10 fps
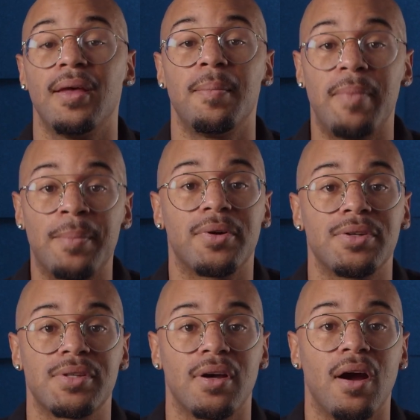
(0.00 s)

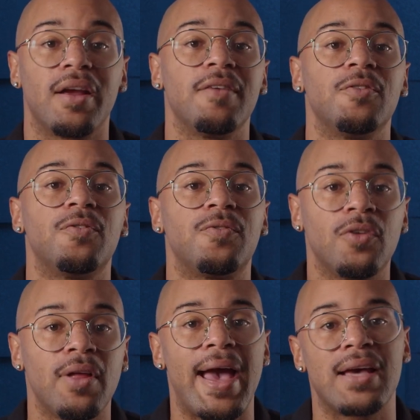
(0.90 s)
Members are given
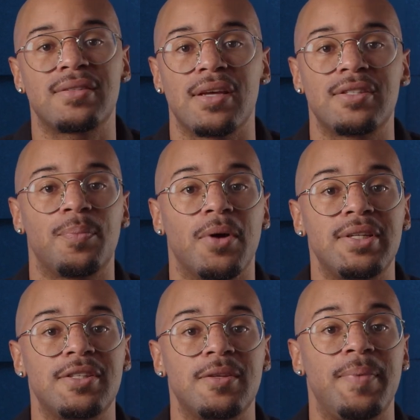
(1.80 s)
full access to
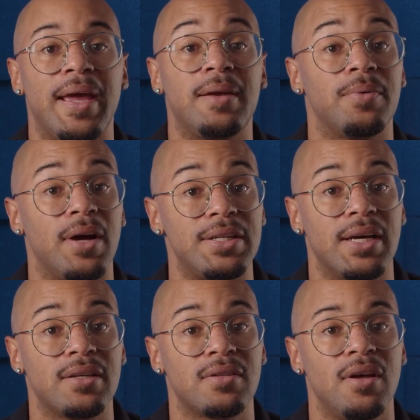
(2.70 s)
participate in
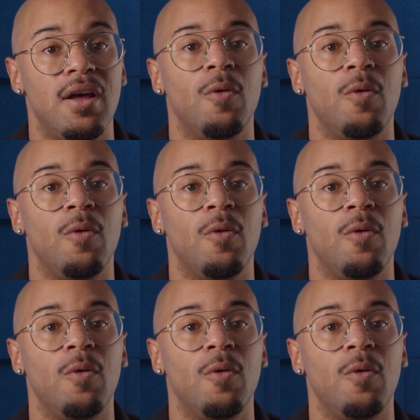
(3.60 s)
projects,